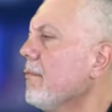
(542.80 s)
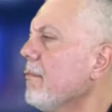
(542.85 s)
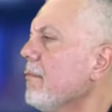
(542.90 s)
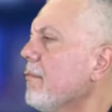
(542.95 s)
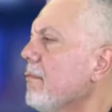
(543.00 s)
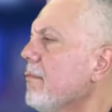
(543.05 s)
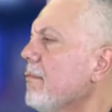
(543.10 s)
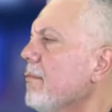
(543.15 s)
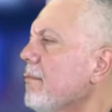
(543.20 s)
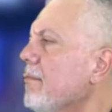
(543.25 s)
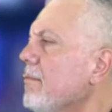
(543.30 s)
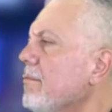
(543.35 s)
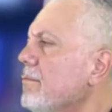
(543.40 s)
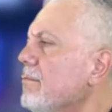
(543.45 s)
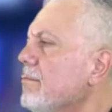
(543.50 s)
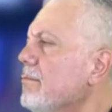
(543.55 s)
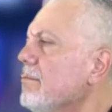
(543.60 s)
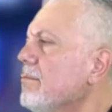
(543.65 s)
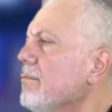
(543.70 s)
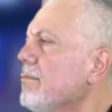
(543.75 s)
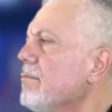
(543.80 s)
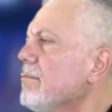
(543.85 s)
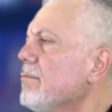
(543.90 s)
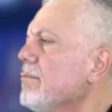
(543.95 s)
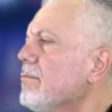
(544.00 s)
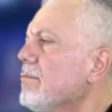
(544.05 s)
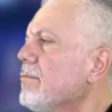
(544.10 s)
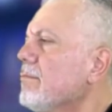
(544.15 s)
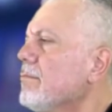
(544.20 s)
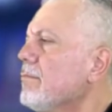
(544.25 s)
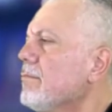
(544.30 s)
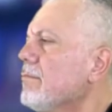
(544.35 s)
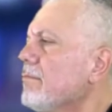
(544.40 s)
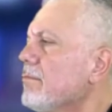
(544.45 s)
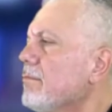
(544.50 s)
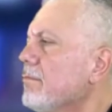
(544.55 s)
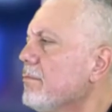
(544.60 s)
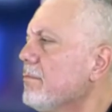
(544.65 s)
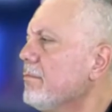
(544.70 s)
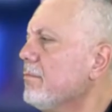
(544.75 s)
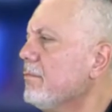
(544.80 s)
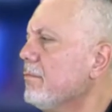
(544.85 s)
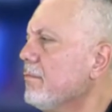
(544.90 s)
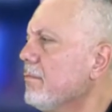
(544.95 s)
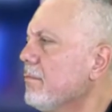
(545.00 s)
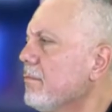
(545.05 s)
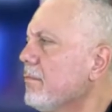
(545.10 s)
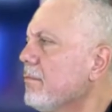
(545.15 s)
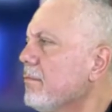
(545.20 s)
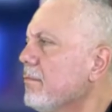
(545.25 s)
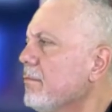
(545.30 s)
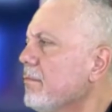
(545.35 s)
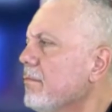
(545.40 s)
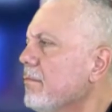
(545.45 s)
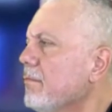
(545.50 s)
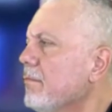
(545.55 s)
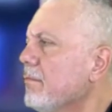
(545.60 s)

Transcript: This person isn't speaking.